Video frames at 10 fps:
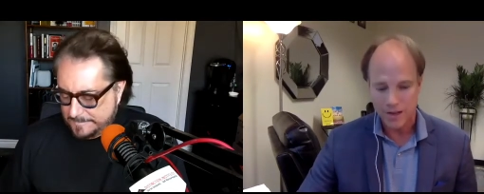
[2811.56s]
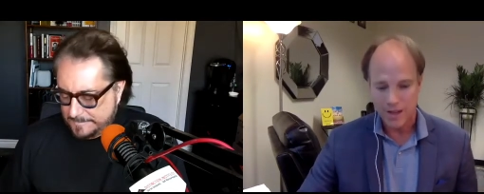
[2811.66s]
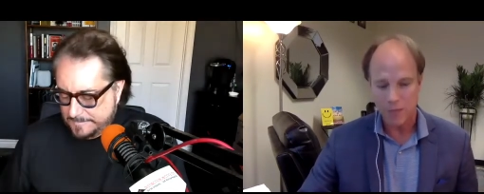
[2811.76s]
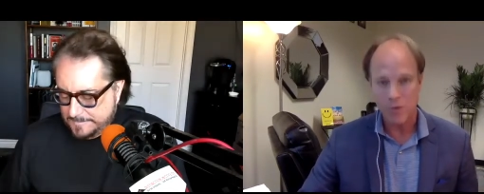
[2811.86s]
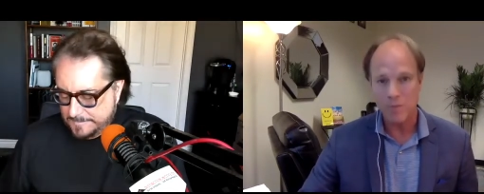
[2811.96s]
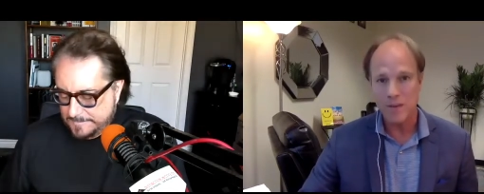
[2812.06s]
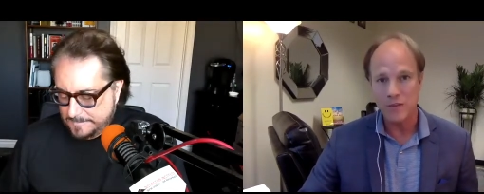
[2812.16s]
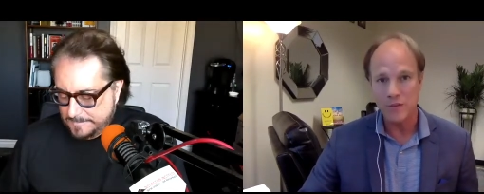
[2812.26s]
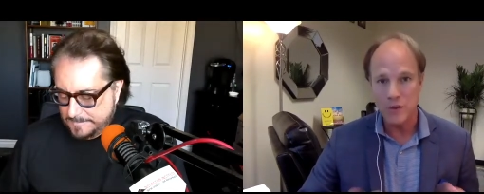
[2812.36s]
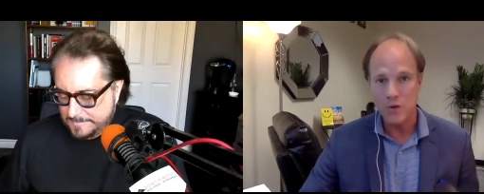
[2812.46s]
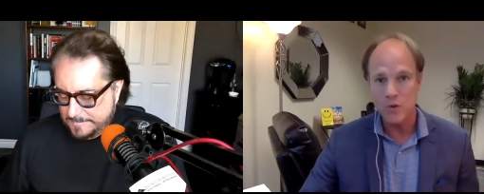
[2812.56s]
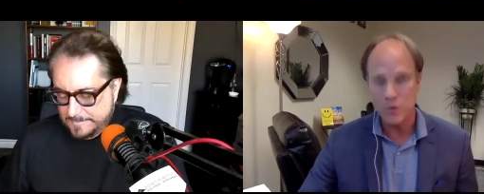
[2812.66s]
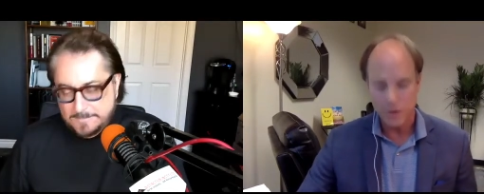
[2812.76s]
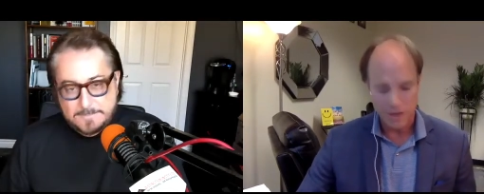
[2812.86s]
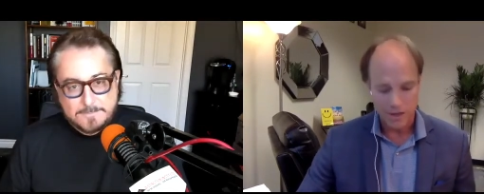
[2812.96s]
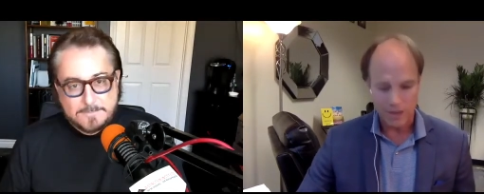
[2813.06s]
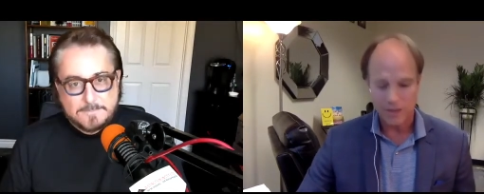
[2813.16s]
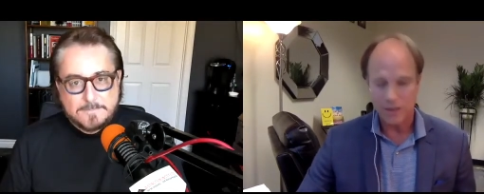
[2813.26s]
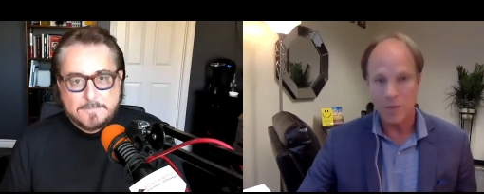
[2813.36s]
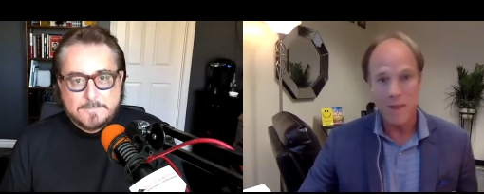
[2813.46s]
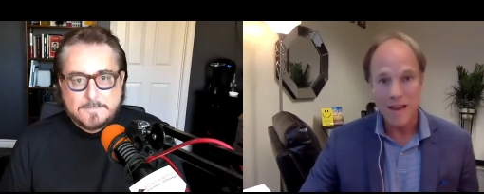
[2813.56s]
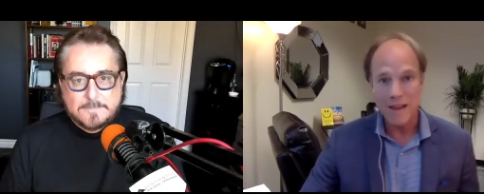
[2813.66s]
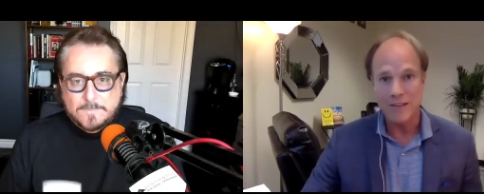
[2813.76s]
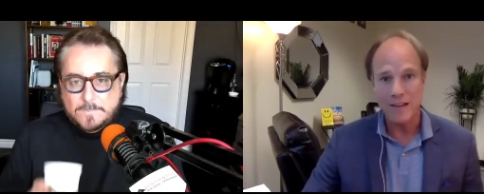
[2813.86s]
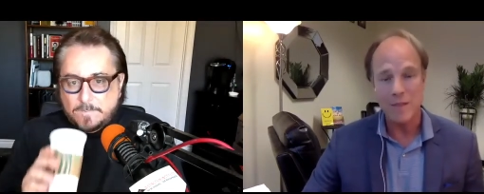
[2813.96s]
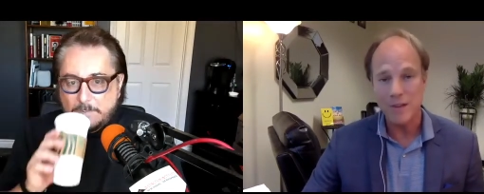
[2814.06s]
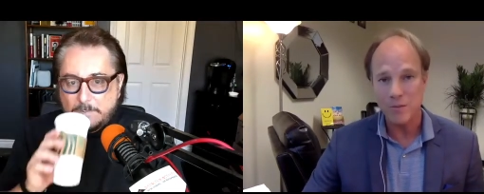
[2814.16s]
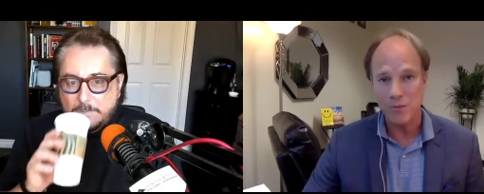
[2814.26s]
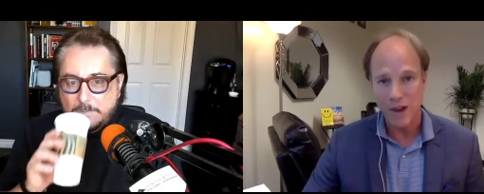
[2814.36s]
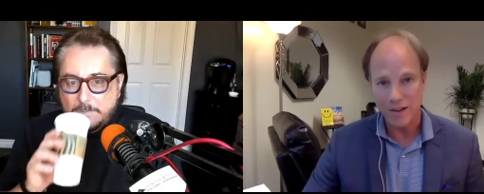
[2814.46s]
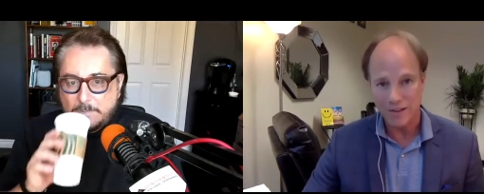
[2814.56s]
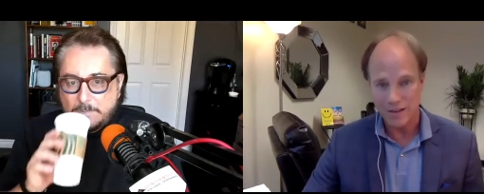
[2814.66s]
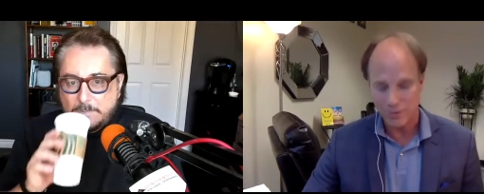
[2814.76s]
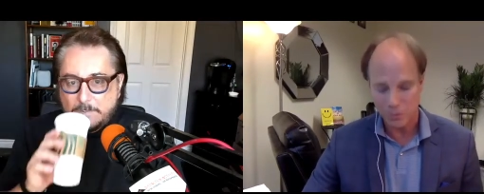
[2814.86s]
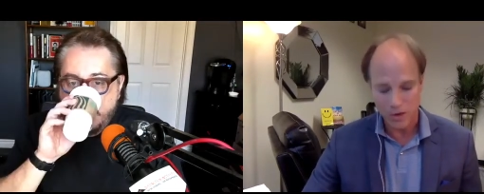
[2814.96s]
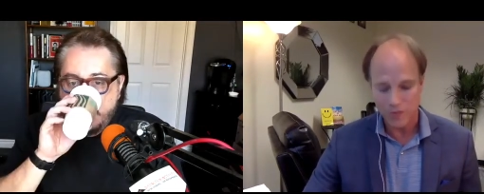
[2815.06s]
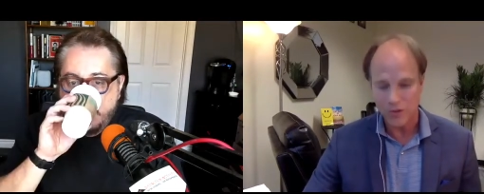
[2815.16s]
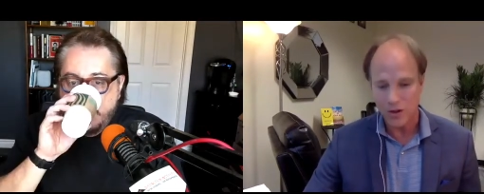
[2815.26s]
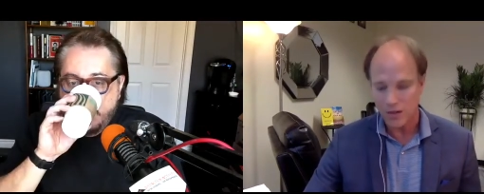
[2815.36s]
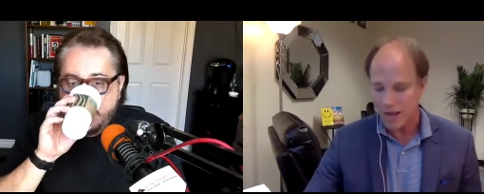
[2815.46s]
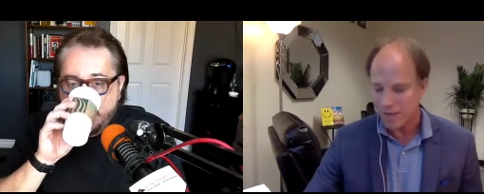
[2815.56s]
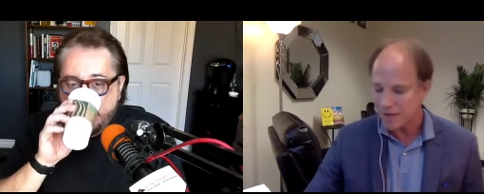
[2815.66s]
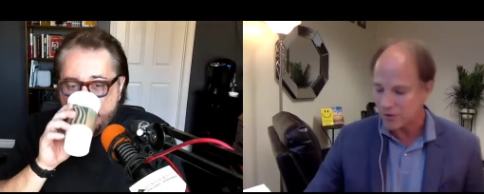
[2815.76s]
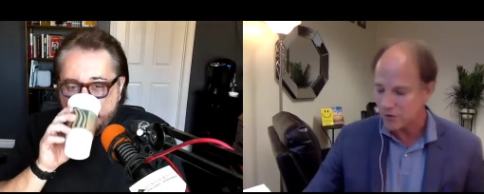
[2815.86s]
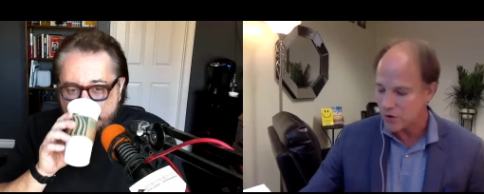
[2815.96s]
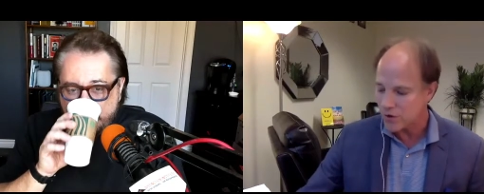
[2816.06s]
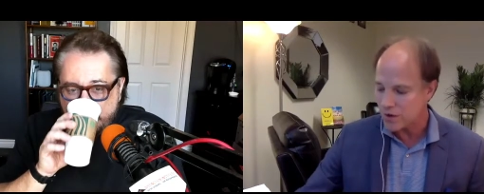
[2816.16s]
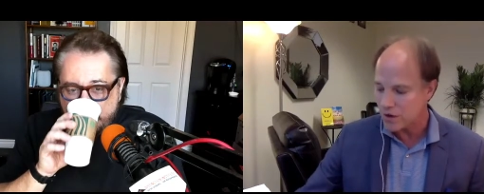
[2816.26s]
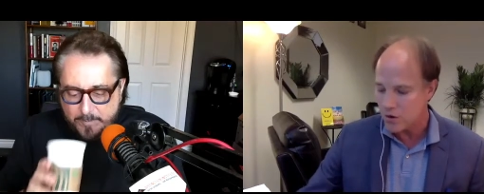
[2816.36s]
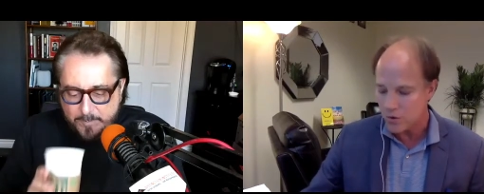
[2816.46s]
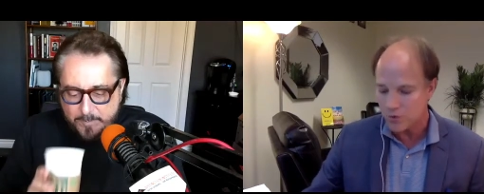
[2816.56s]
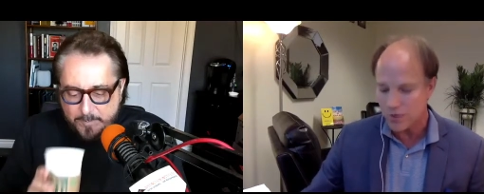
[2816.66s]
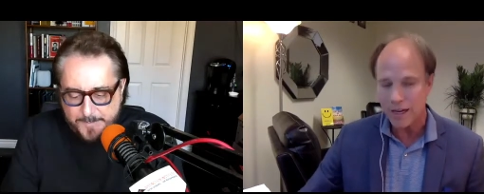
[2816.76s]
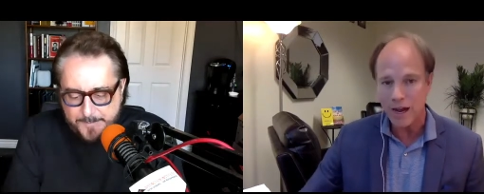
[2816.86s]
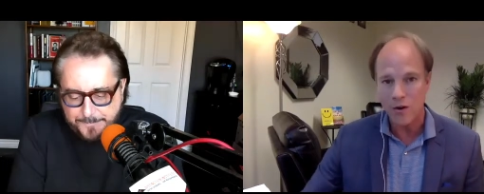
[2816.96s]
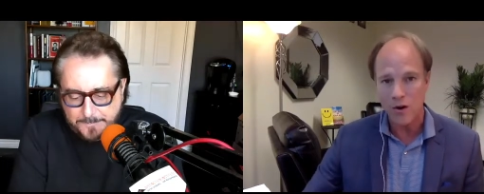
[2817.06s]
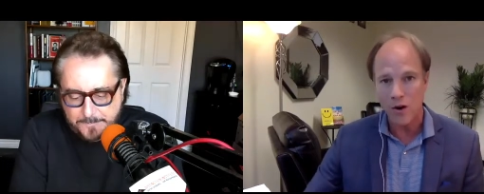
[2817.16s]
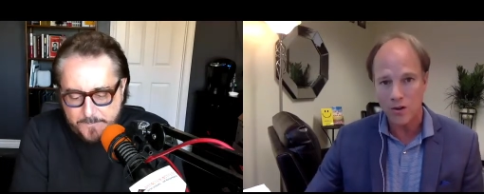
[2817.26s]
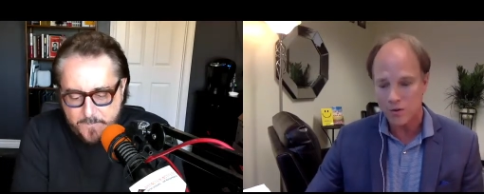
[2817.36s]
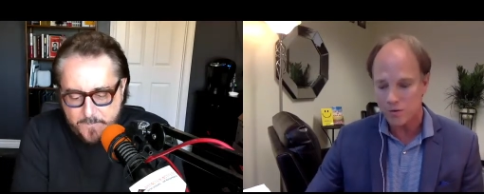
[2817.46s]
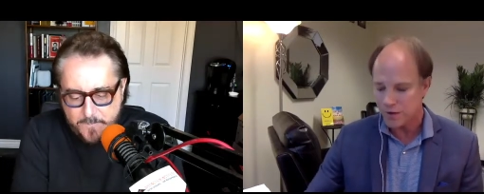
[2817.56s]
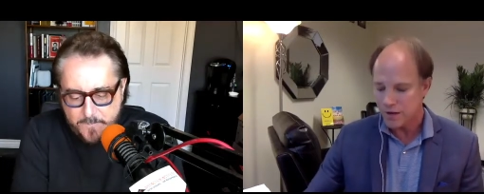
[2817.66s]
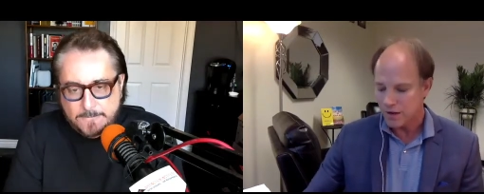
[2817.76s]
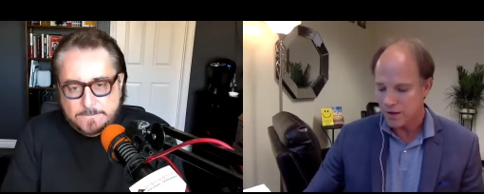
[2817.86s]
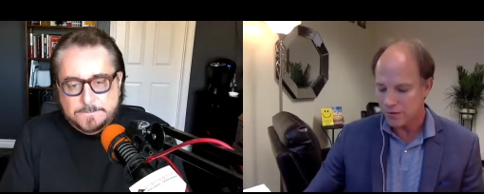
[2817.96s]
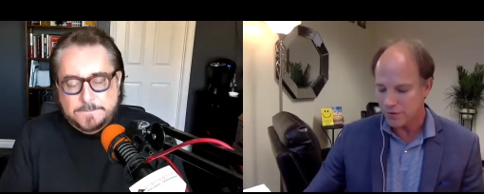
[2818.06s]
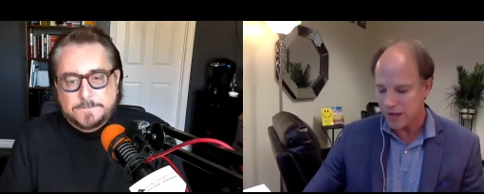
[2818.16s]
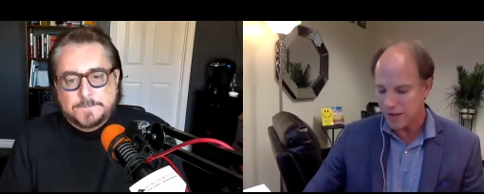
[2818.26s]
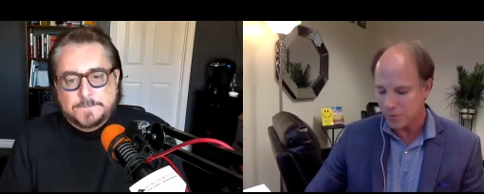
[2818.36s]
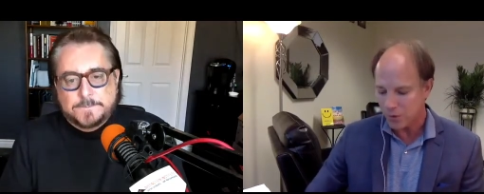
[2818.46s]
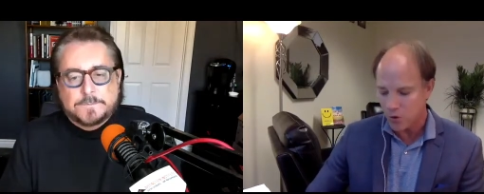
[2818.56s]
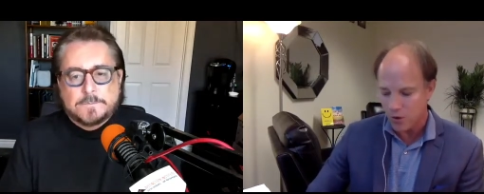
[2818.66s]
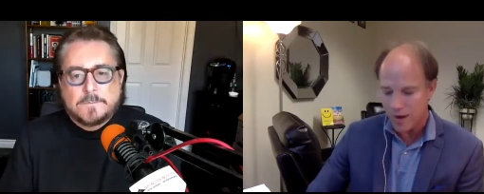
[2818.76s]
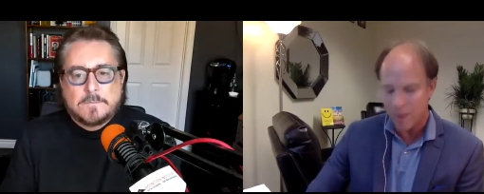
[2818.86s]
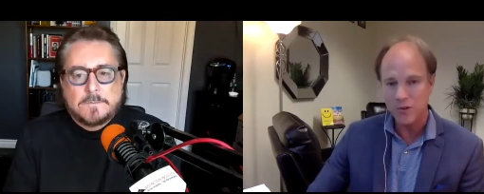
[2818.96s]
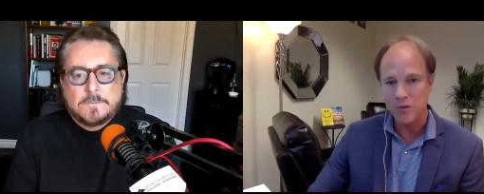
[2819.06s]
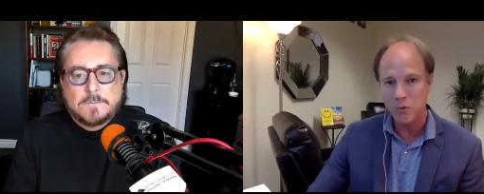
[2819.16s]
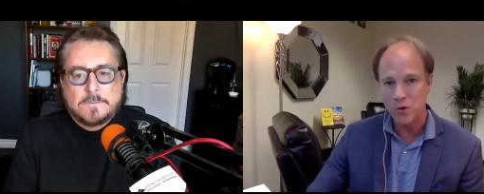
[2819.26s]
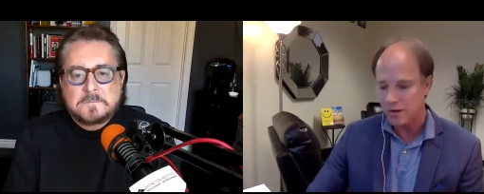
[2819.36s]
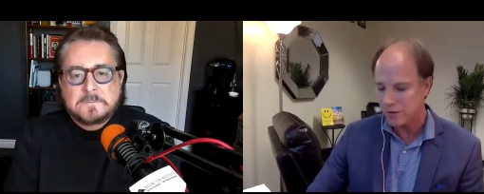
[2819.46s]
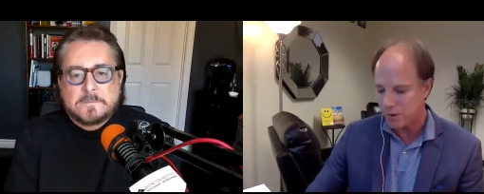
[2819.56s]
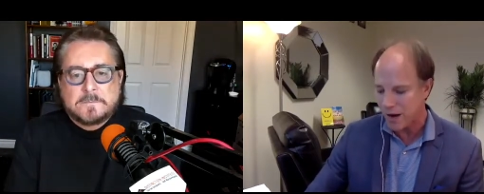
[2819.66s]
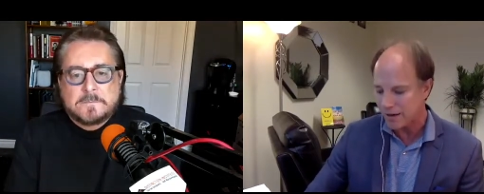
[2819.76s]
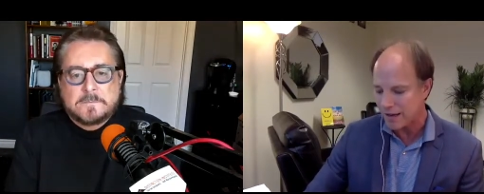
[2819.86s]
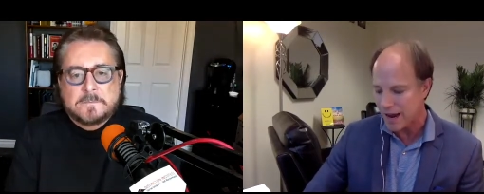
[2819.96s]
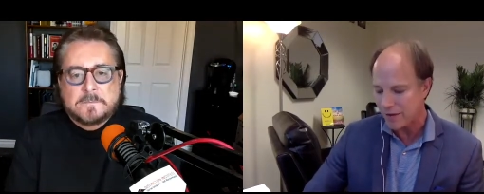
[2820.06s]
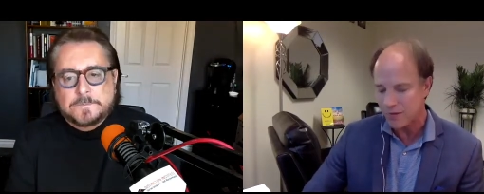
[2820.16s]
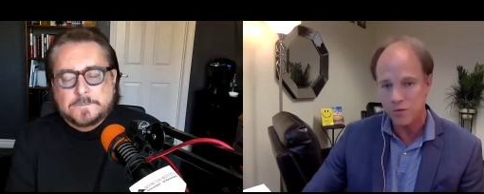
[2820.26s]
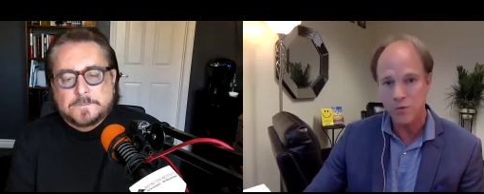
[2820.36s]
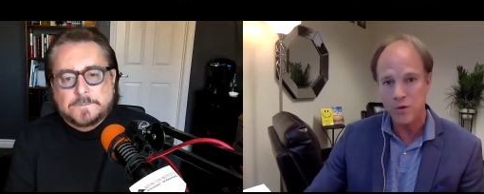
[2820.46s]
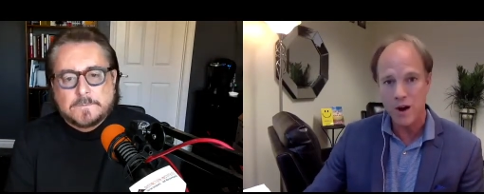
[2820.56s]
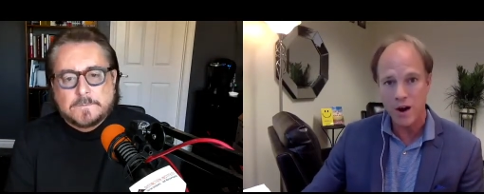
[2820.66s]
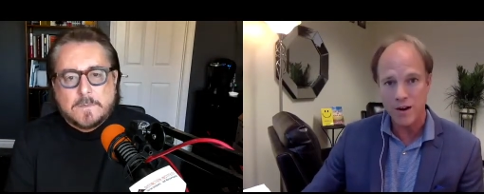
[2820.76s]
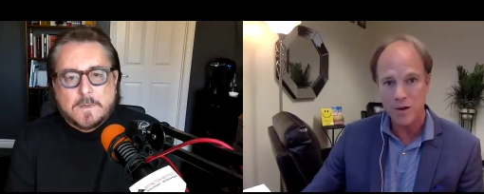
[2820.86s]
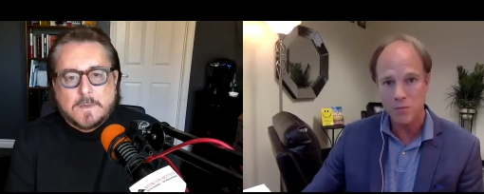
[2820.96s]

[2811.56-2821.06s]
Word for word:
Speaker 1: and what makes you amazing and mesmerizing is where it's all at. Make sure that you check out all of Scott's programs, his book, his podcast, his free audio